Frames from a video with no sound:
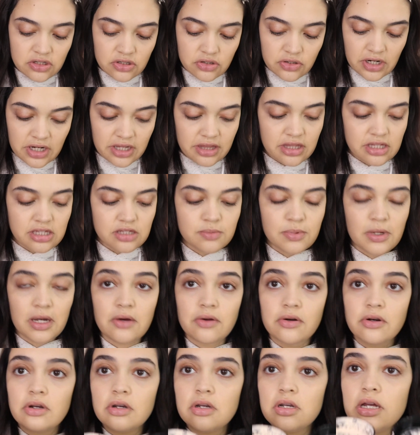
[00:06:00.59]
try this
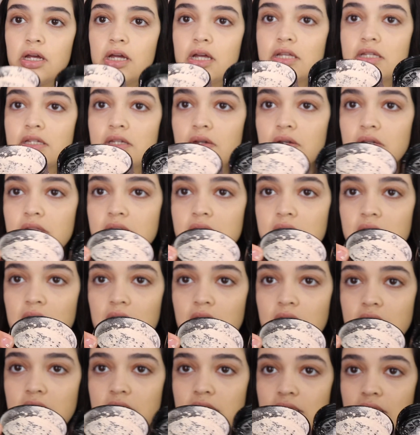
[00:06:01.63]
powder. As you can see,
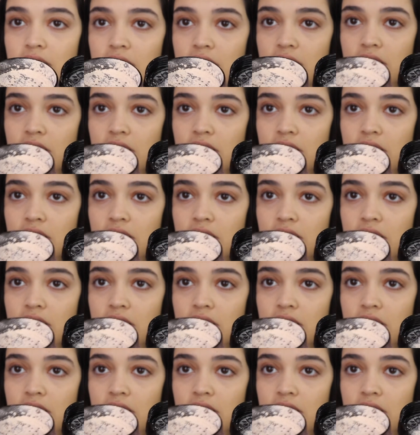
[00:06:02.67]
it's the